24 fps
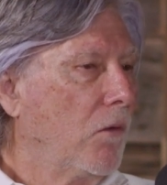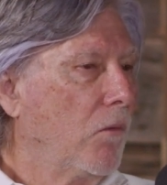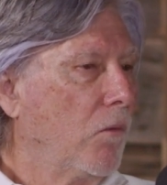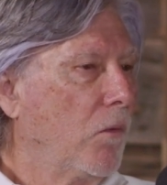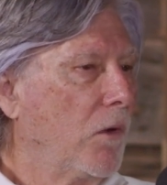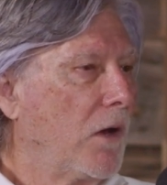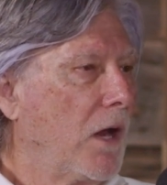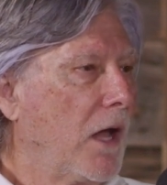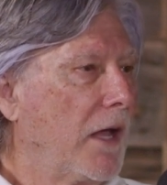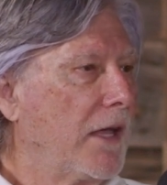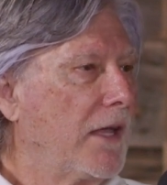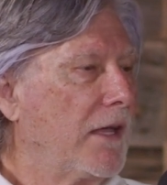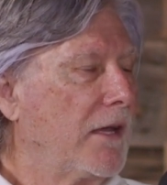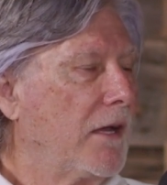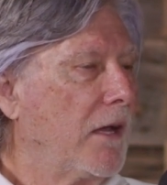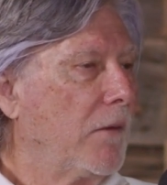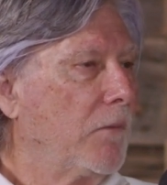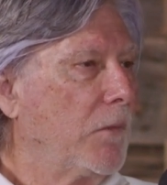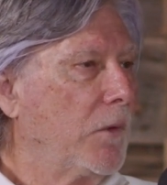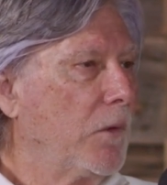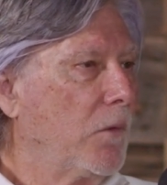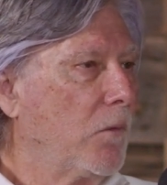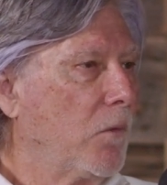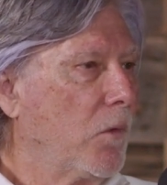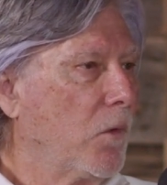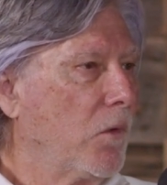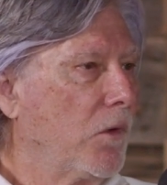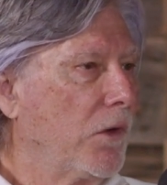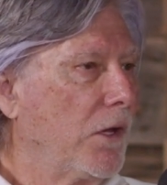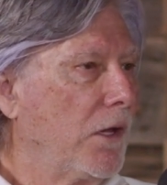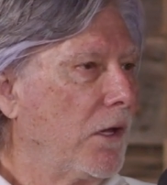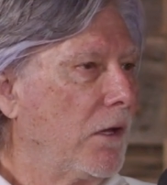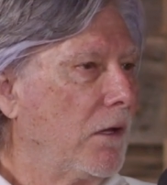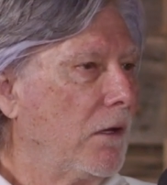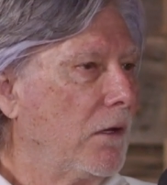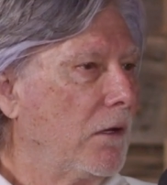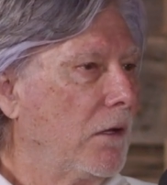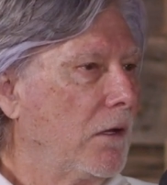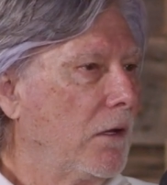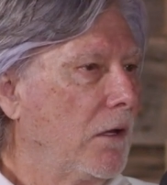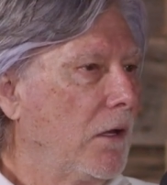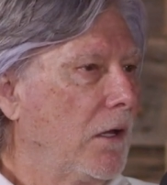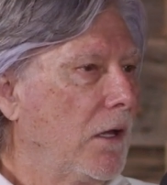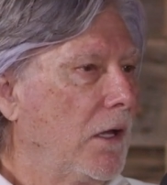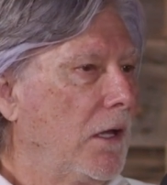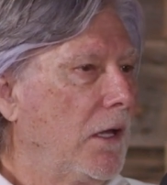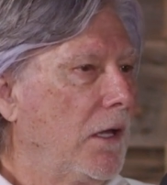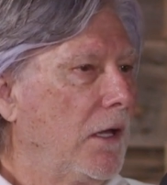when I get up in the morning
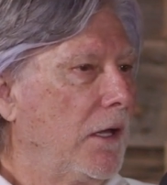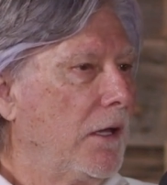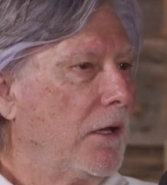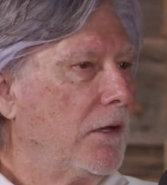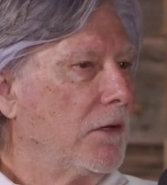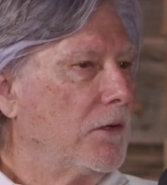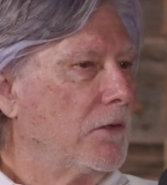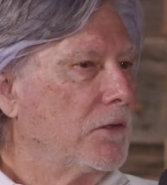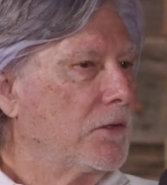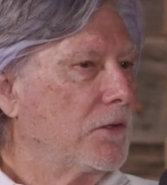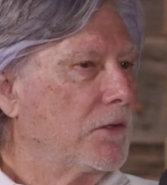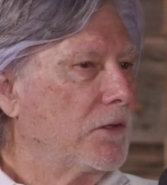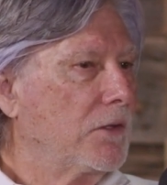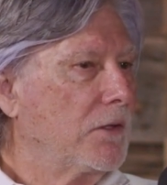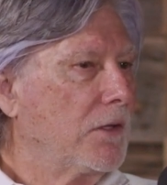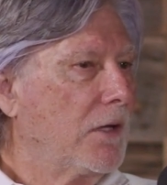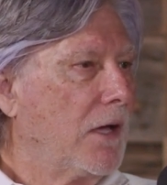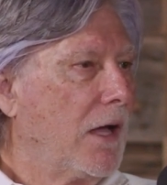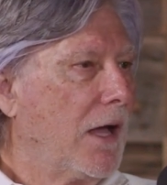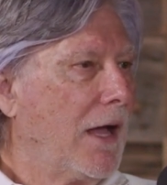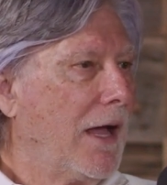is